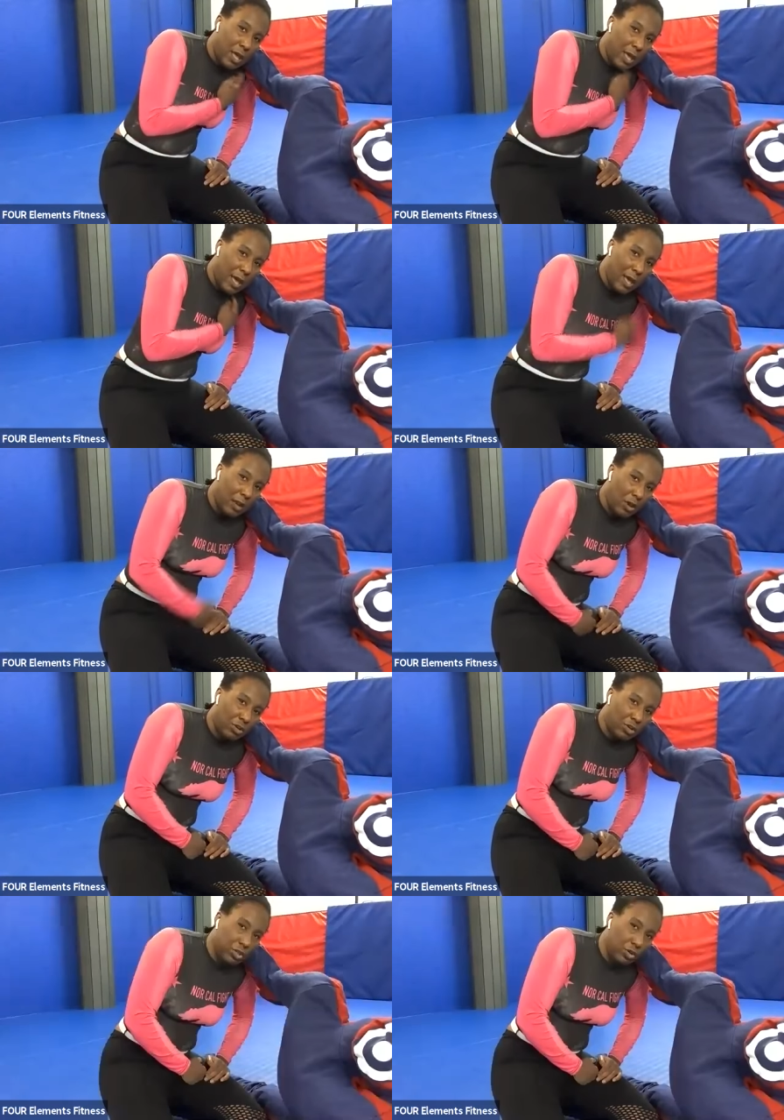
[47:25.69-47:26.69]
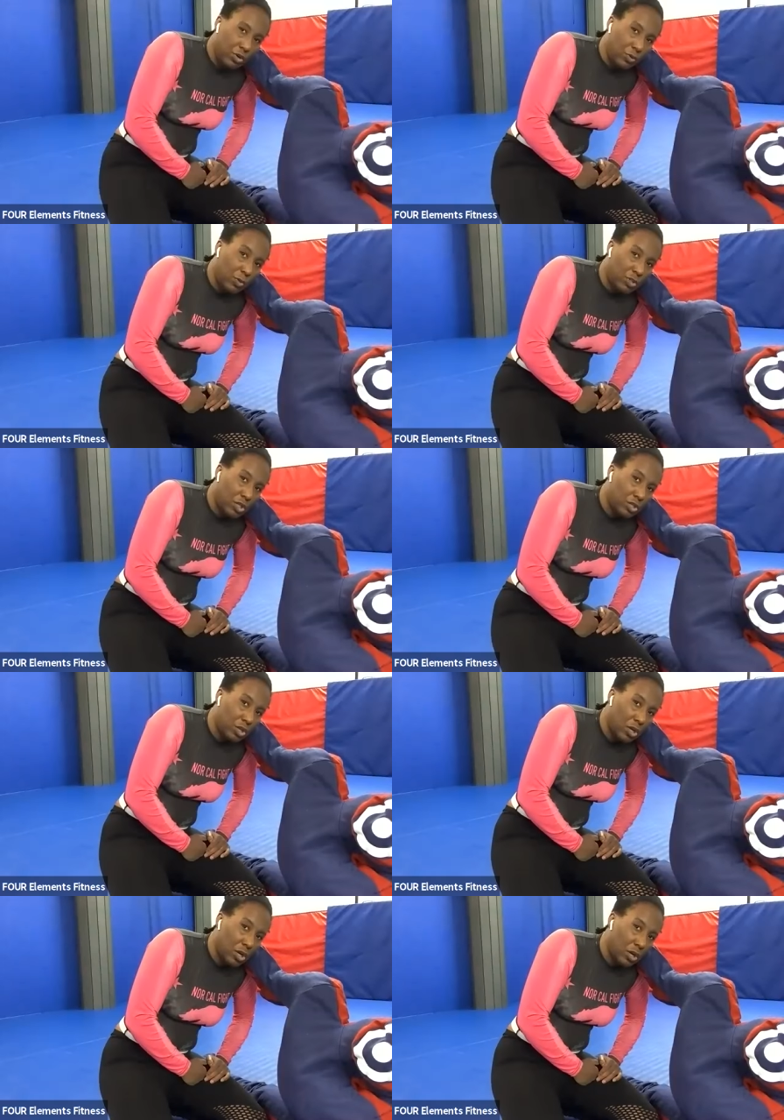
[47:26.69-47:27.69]
hand on your shoulder with just
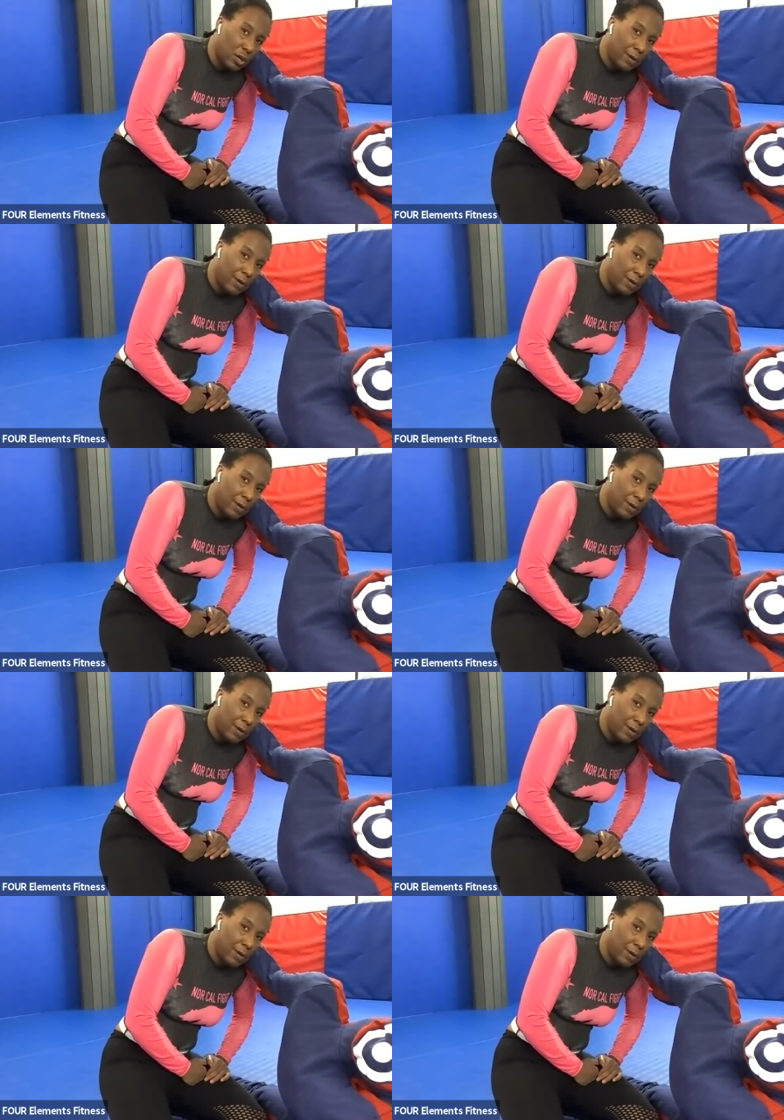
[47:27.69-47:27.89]
your